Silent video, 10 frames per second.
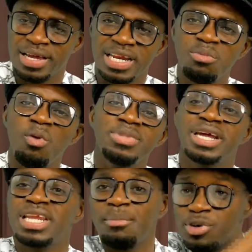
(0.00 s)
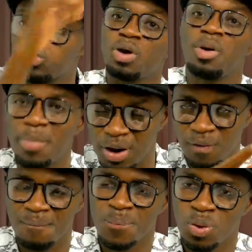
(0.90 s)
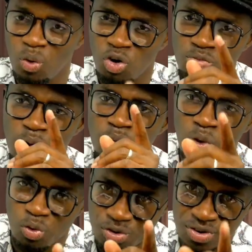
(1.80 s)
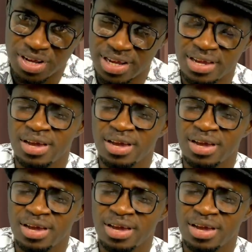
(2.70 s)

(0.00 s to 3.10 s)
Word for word: Nemum dear Nam so a banner, or mum no undi.